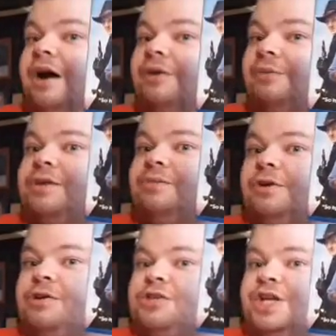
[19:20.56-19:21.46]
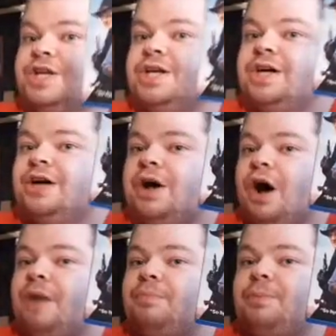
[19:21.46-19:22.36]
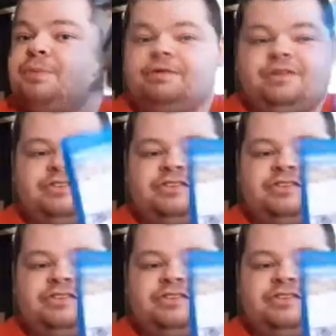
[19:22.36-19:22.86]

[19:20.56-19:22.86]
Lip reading: unrated version of the movies